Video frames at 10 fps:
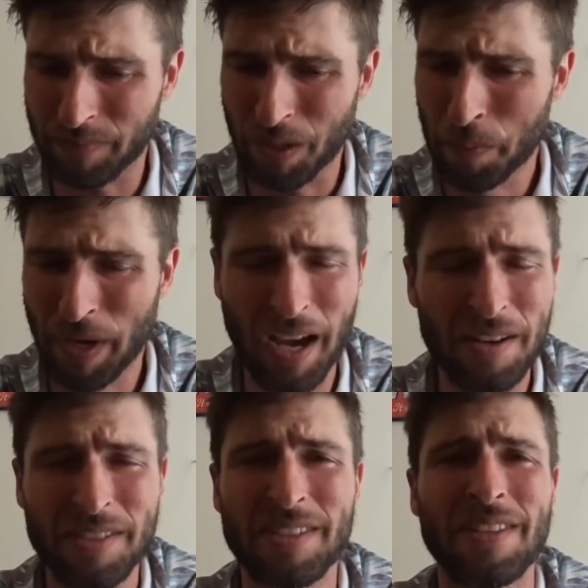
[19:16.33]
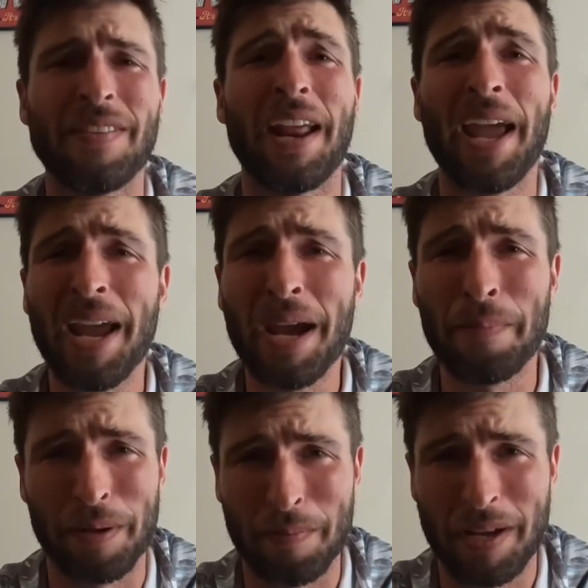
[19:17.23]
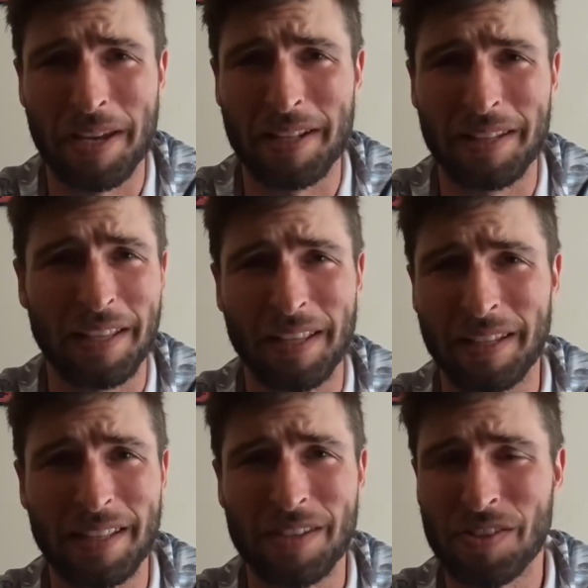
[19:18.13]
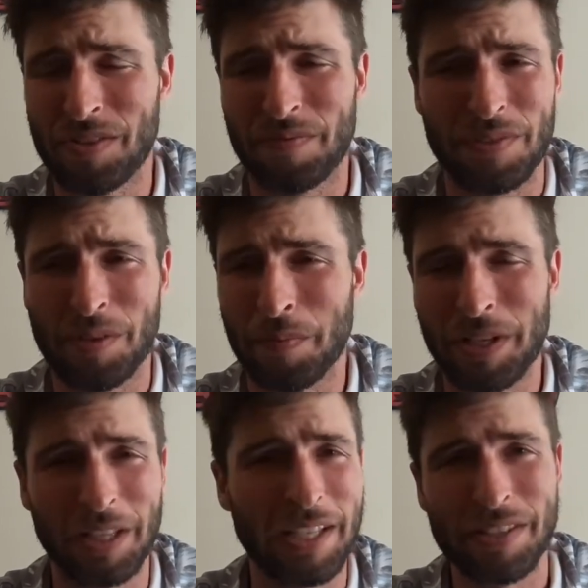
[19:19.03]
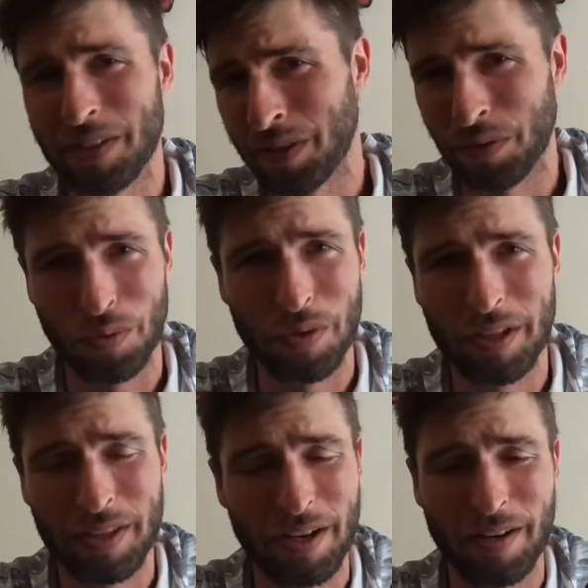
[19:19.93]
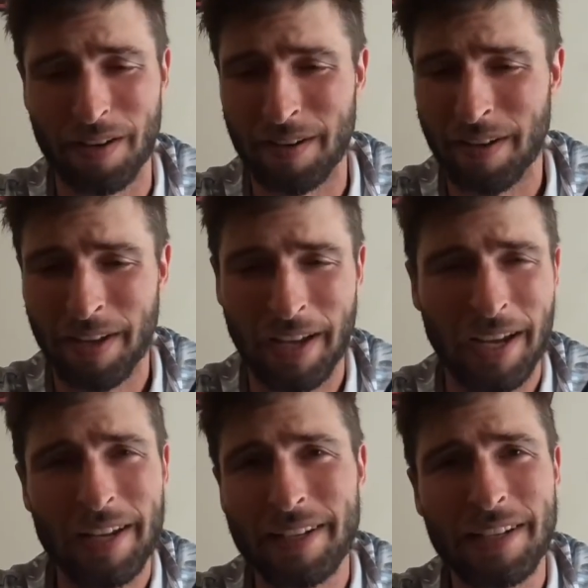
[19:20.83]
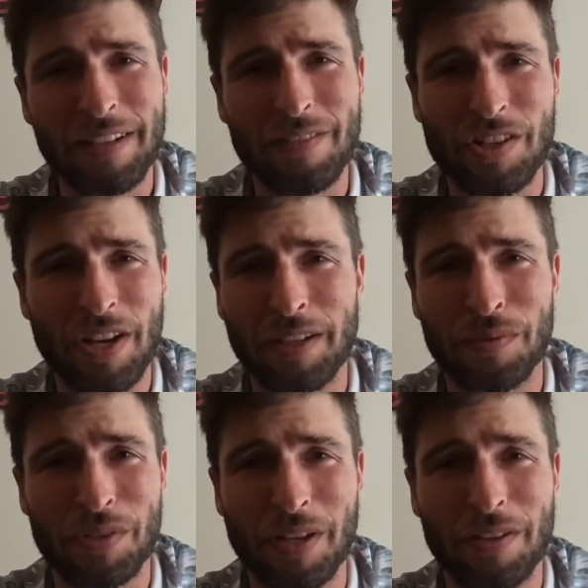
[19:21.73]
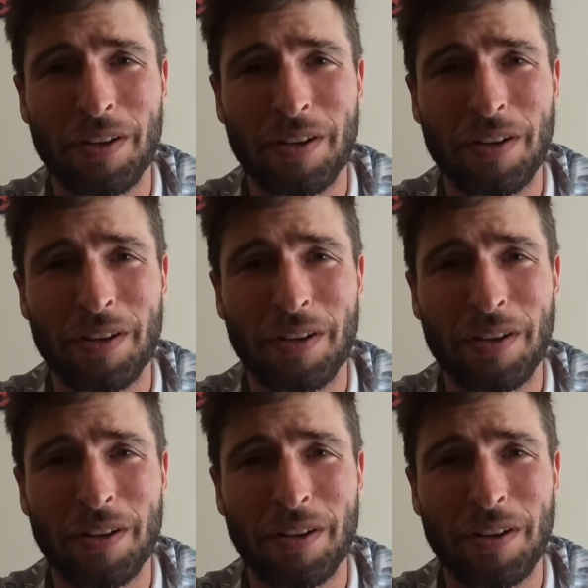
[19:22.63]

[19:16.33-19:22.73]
I'm like, how does this even happen, man? Like, somebody lazily threw it in there and didn't even check it was on there.